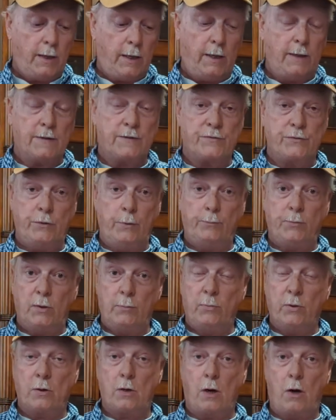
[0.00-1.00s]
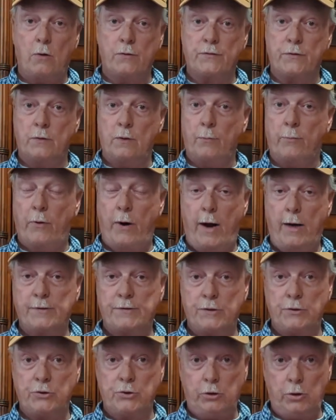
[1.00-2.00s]
and simply because of the
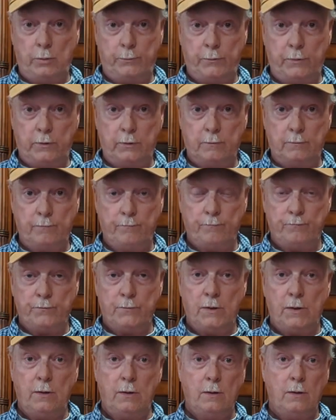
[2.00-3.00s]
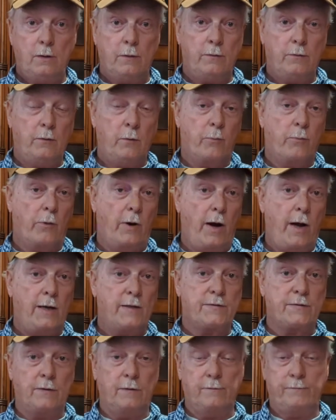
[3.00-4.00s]
price of shipping, the
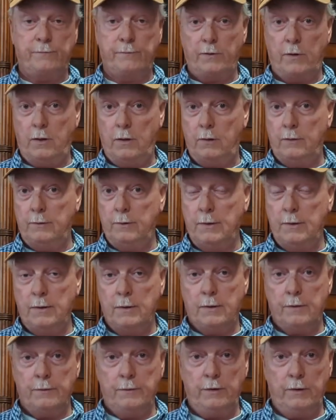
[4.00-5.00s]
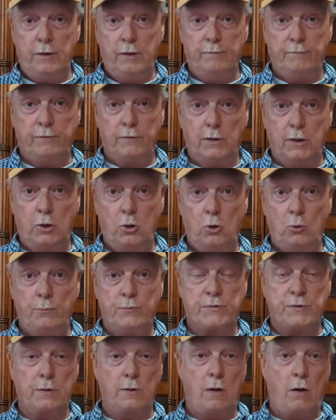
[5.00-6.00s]
price of the
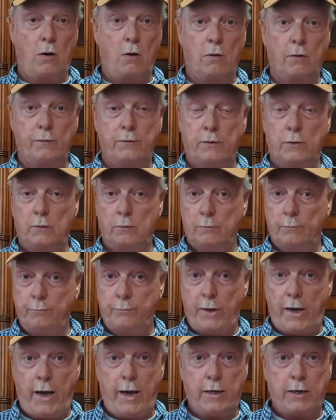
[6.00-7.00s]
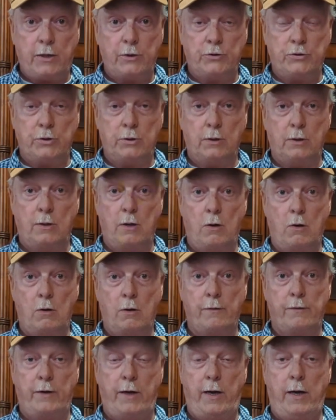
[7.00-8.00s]
envelopes and all of the packaging and
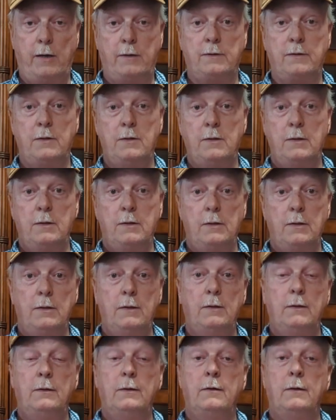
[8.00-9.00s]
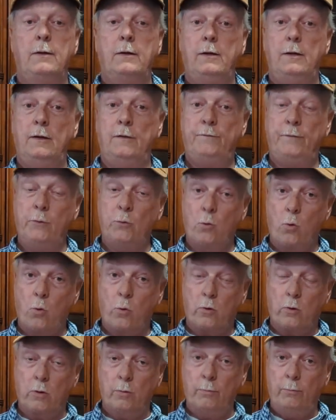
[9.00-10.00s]
all of that, if you
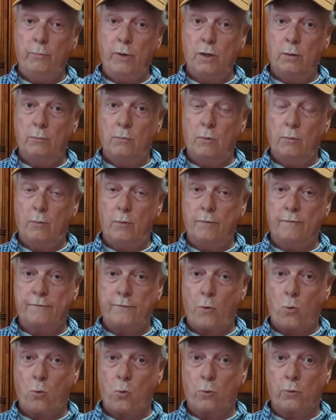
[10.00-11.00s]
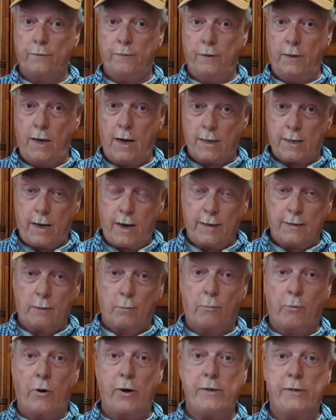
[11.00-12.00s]
order a minimum of 4, then I kind
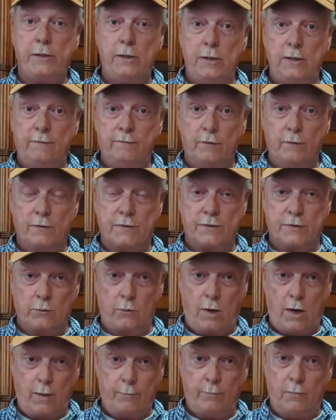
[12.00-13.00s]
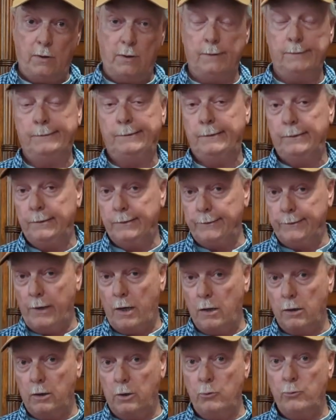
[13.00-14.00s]
of break even, so I'm
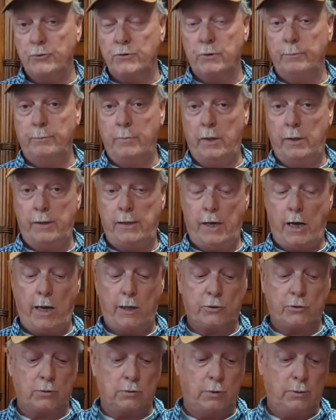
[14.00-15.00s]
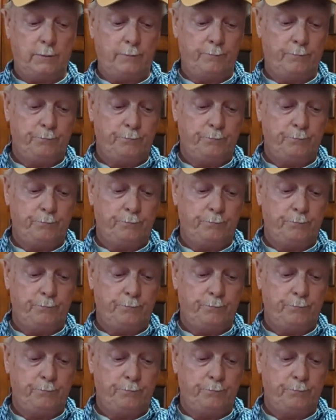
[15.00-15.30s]
not losing money actually.